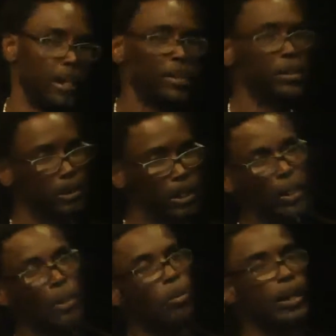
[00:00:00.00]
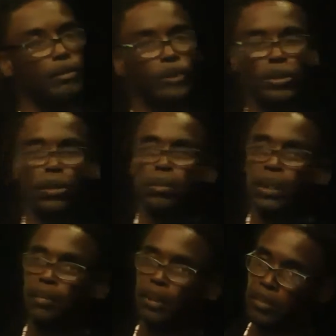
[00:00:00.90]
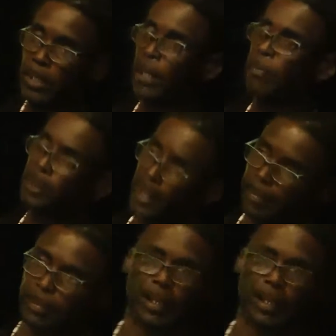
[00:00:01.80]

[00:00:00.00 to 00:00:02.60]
day just waiting for, you know, me, I'm the type,